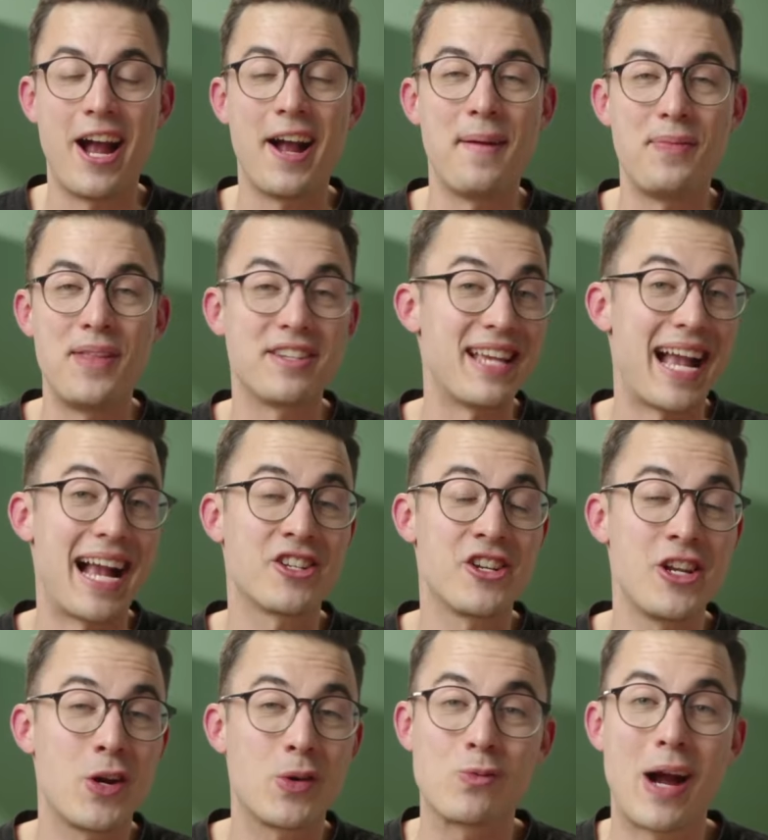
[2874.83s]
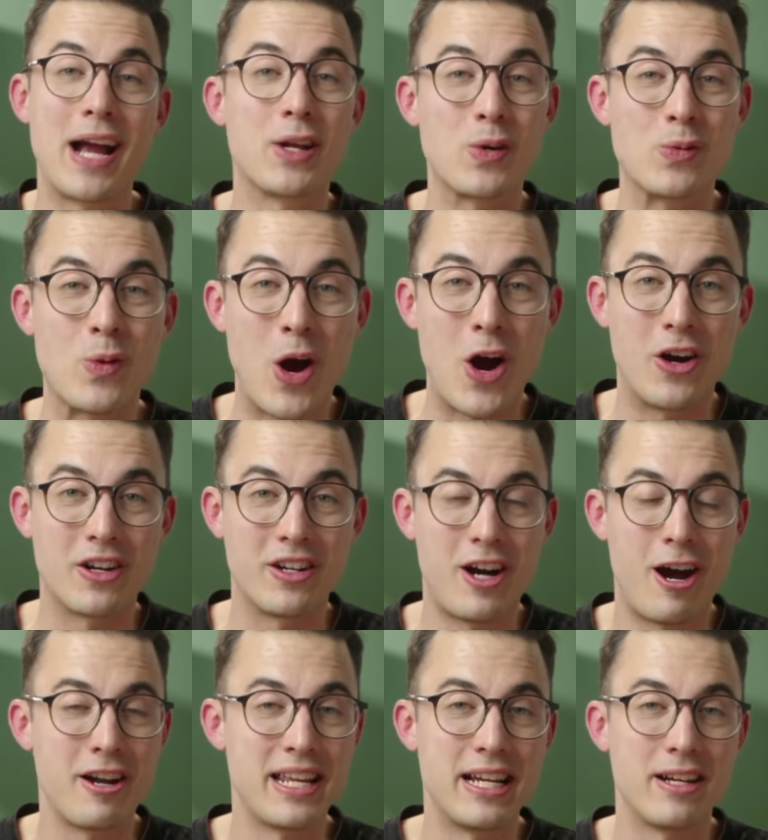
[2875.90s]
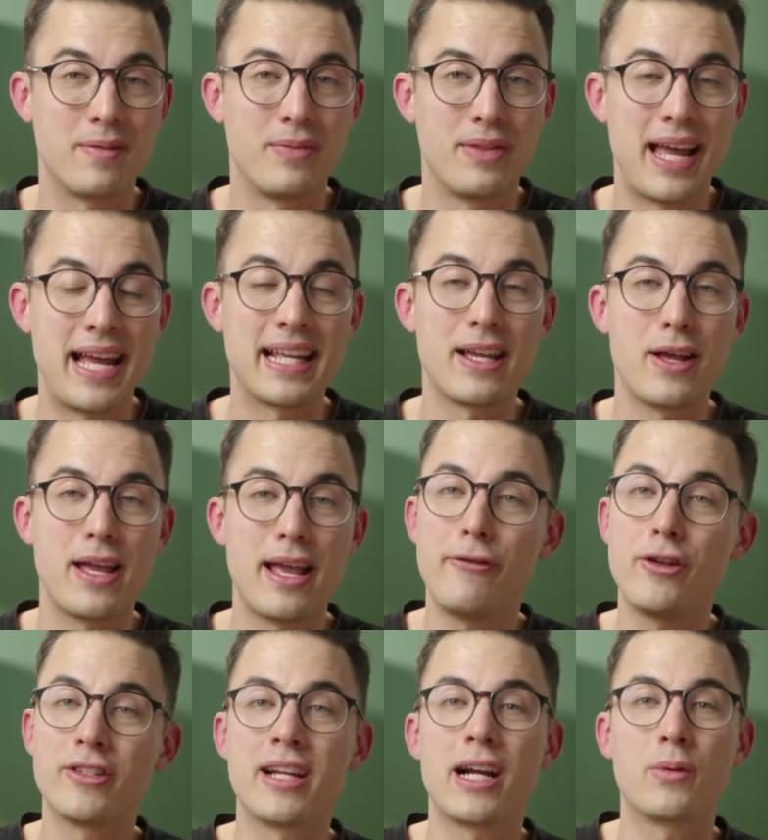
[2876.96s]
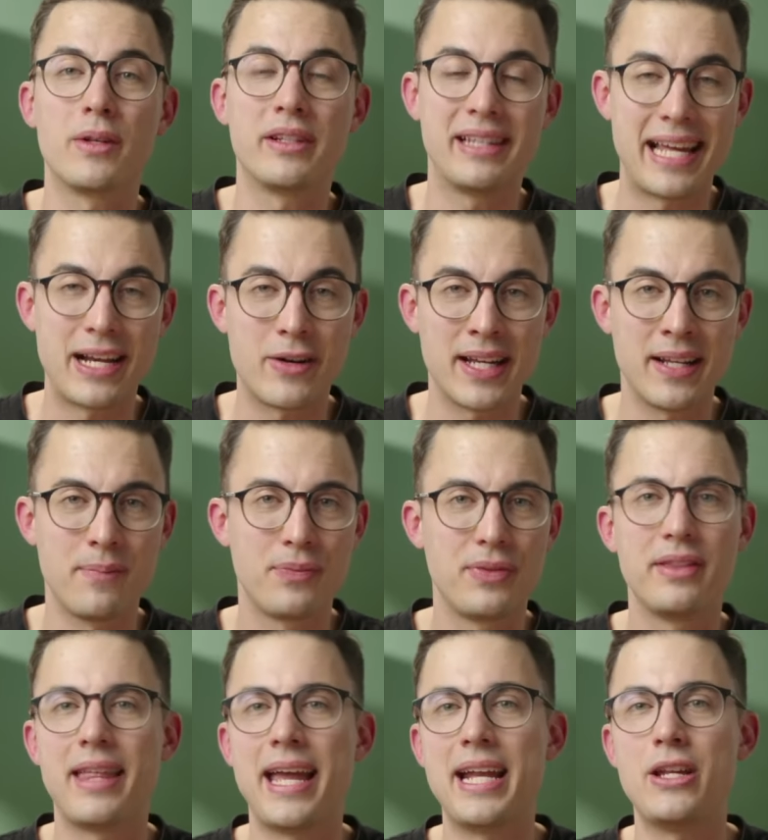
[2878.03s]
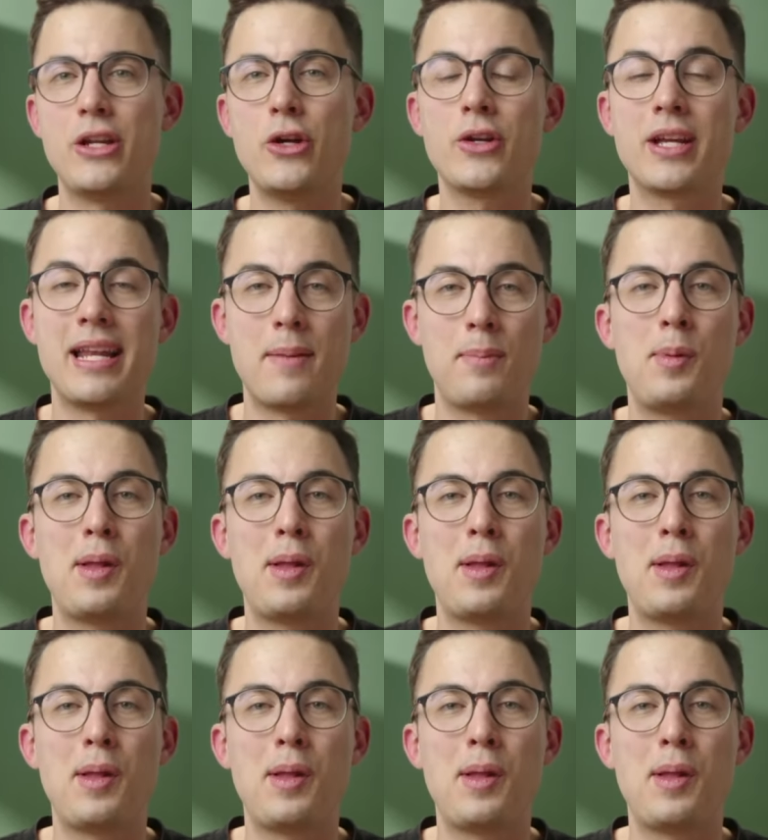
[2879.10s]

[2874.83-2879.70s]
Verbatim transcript: Um, there's actually no right or wrong on here. Like if you start with lettering, then you can